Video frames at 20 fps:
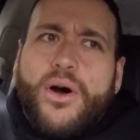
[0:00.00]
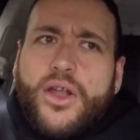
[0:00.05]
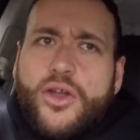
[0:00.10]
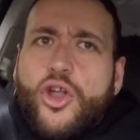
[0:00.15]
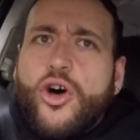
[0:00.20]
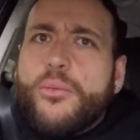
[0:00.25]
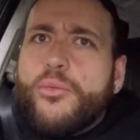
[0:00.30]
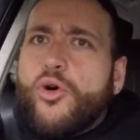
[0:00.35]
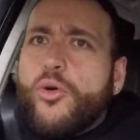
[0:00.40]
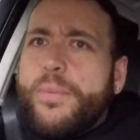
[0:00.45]
a
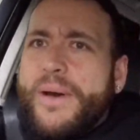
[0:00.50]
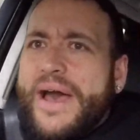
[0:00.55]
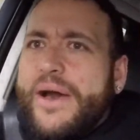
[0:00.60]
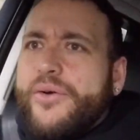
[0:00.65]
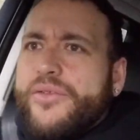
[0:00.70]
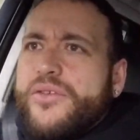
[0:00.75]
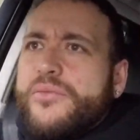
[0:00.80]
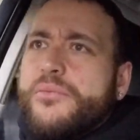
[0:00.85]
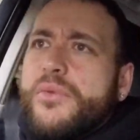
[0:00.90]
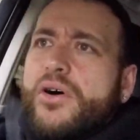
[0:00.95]
lot more power
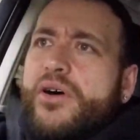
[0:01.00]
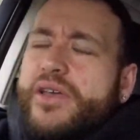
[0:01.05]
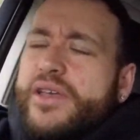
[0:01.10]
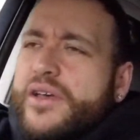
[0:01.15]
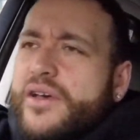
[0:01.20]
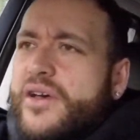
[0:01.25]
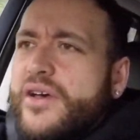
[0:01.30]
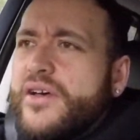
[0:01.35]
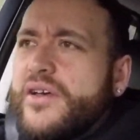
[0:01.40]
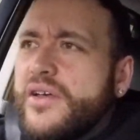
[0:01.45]
than my
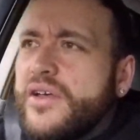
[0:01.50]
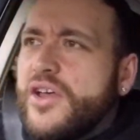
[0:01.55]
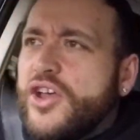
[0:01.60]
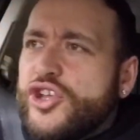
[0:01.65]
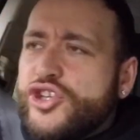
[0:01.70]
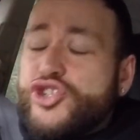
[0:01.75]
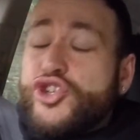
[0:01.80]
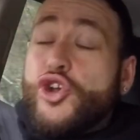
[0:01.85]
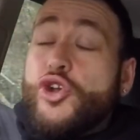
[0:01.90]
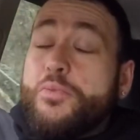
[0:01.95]

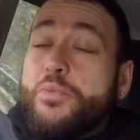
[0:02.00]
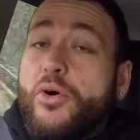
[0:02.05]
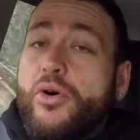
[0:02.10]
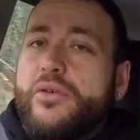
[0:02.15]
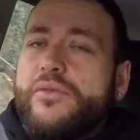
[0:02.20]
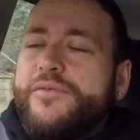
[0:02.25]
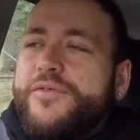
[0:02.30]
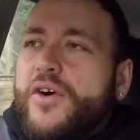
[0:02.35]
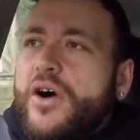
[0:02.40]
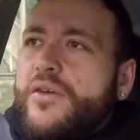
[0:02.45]

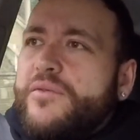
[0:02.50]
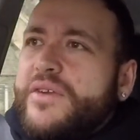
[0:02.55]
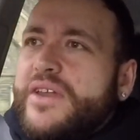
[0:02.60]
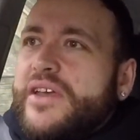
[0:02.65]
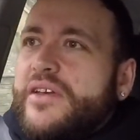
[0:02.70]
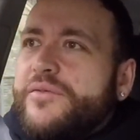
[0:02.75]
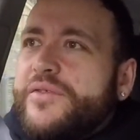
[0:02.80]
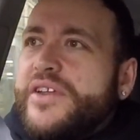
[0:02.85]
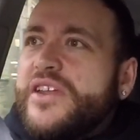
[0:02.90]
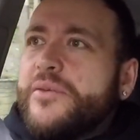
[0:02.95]
2.5
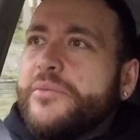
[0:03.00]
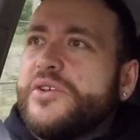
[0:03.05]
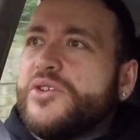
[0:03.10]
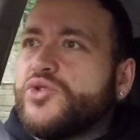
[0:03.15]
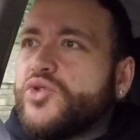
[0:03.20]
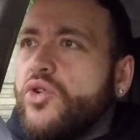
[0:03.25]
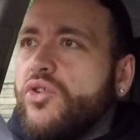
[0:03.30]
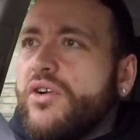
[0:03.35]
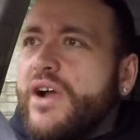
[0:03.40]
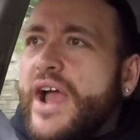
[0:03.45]
litre VW
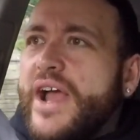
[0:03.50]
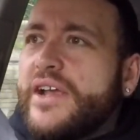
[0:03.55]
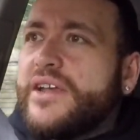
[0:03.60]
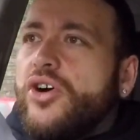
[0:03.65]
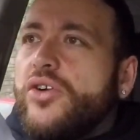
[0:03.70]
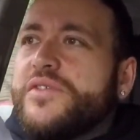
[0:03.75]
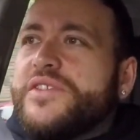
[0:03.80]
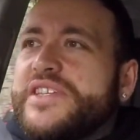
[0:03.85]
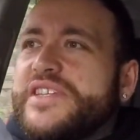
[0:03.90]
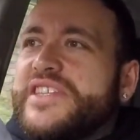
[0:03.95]
Touareg.
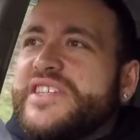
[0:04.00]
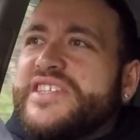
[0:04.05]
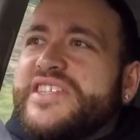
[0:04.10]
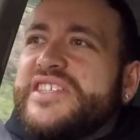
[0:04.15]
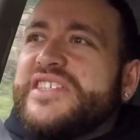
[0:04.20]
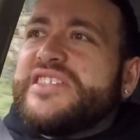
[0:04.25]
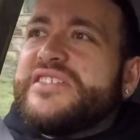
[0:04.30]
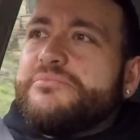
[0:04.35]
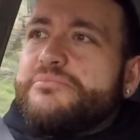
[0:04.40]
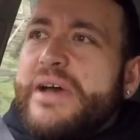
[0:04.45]
Obviously this
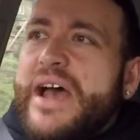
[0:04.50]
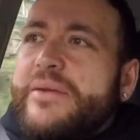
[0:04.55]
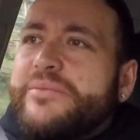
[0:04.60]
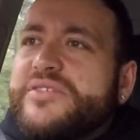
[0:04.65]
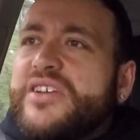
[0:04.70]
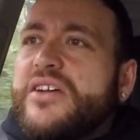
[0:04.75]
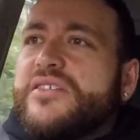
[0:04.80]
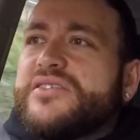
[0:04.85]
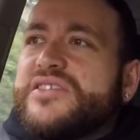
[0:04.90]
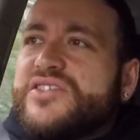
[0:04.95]
is mapped
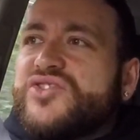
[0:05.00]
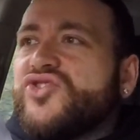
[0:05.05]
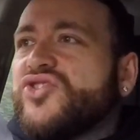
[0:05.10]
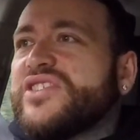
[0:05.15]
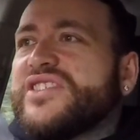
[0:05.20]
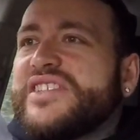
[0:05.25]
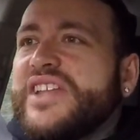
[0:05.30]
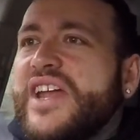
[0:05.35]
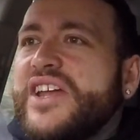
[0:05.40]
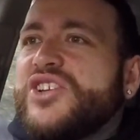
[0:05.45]
up, so it's got a
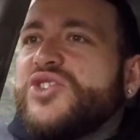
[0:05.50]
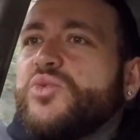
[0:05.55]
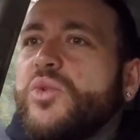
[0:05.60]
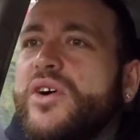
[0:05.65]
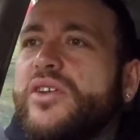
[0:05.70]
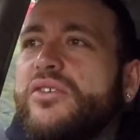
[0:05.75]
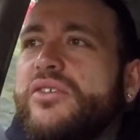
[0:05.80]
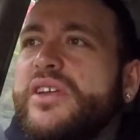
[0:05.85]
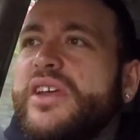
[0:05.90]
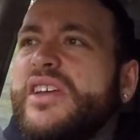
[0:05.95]
stage
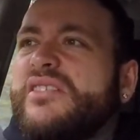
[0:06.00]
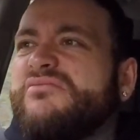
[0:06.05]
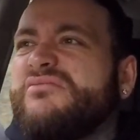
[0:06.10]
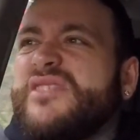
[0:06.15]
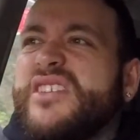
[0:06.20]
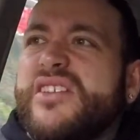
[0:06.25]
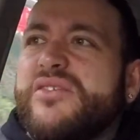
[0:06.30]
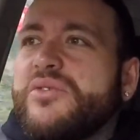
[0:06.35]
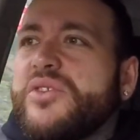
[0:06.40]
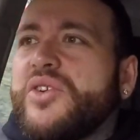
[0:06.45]
1 on it.
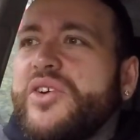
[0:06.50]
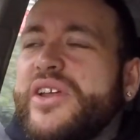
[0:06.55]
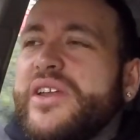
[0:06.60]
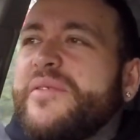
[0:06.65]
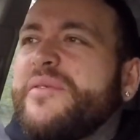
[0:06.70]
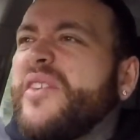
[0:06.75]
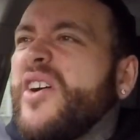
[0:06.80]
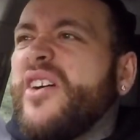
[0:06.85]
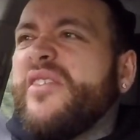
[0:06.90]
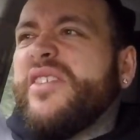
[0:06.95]
You don't want to go any
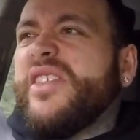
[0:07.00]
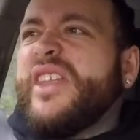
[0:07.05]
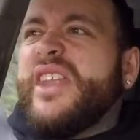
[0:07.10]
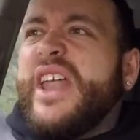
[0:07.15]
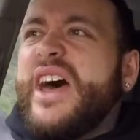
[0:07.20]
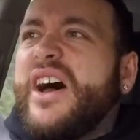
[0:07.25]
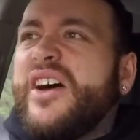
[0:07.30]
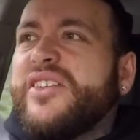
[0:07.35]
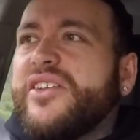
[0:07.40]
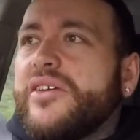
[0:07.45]
further than
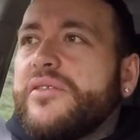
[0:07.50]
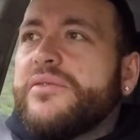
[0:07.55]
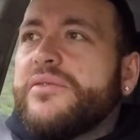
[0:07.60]
that, I don't